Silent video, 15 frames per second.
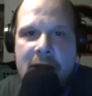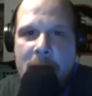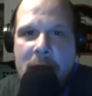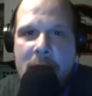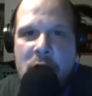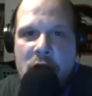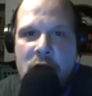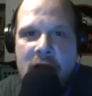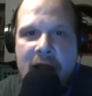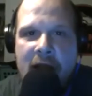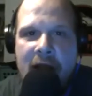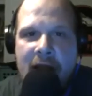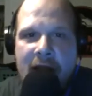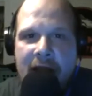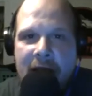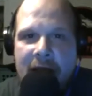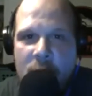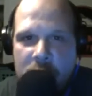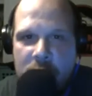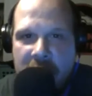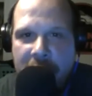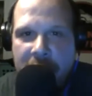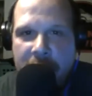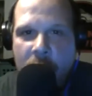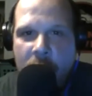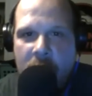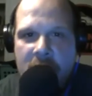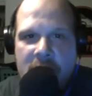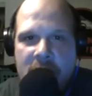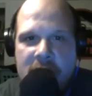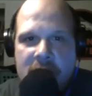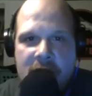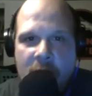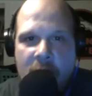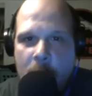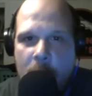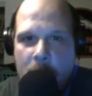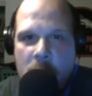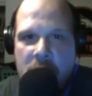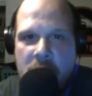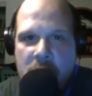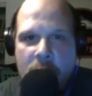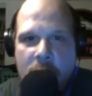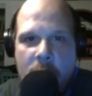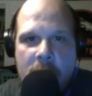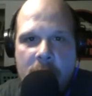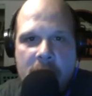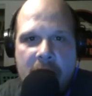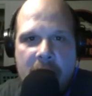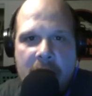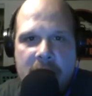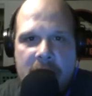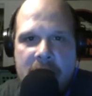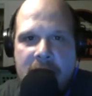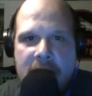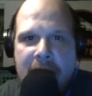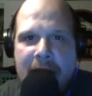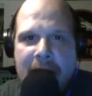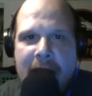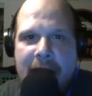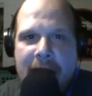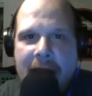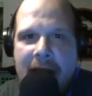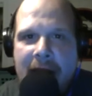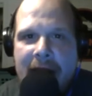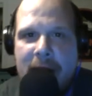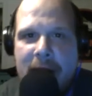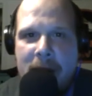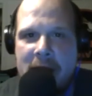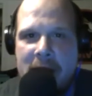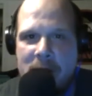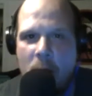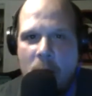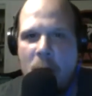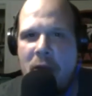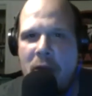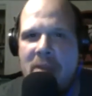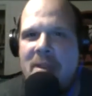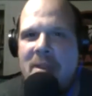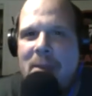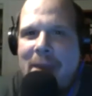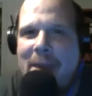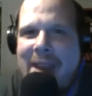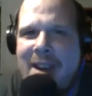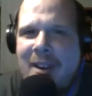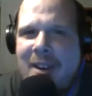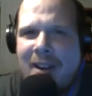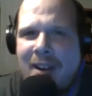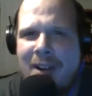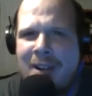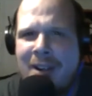mention, you said 400, approaching 400,000. That he makes more than the mayor.